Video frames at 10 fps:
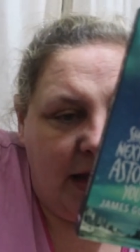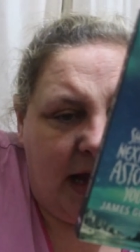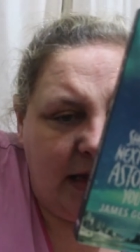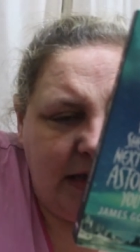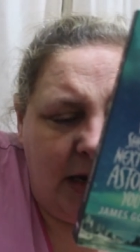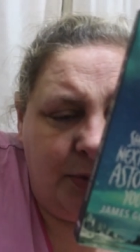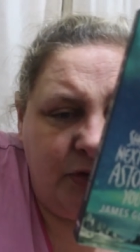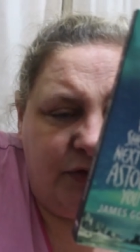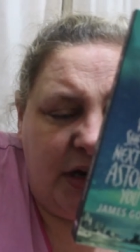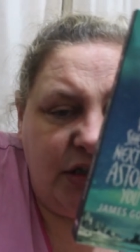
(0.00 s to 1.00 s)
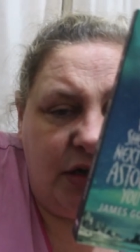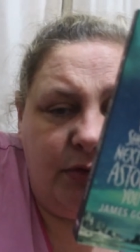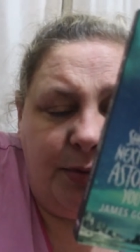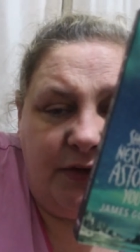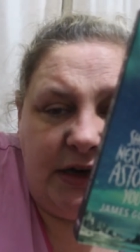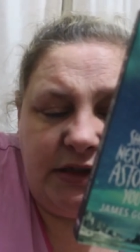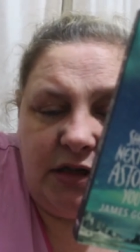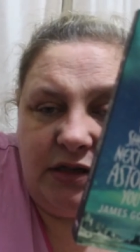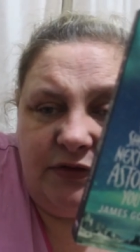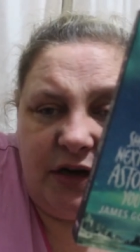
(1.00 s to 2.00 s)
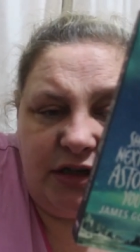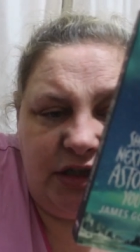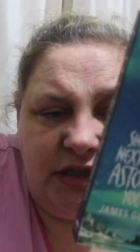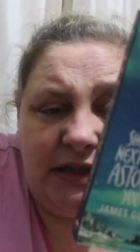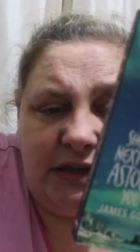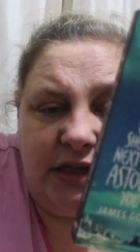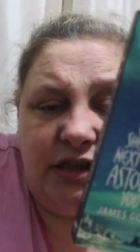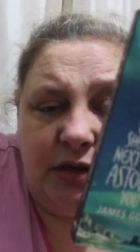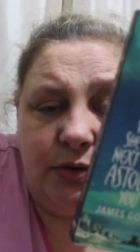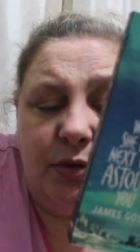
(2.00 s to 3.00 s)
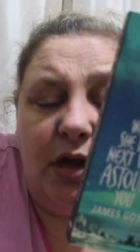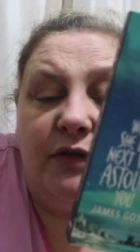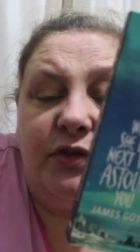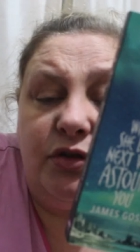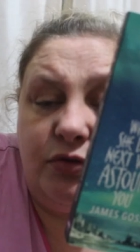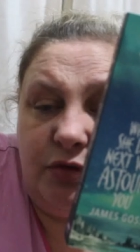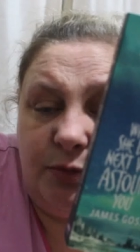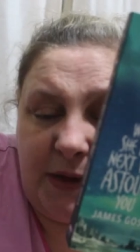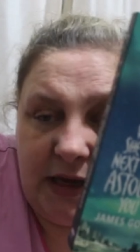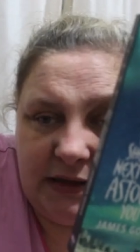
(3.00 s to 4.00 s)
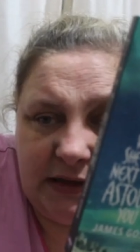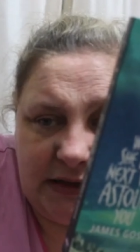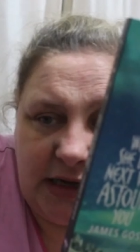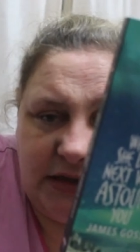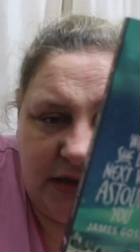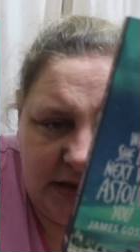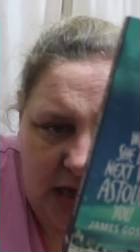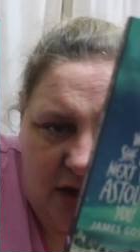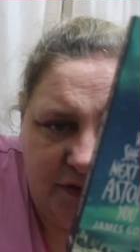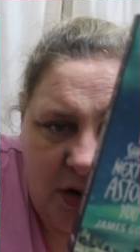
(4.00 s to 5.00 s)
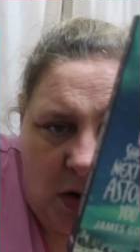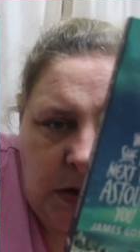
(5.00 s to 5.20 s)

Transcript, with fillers: As April's fragile group of friends start to fracture, she decides she's going to uncover the truth behind this site herself.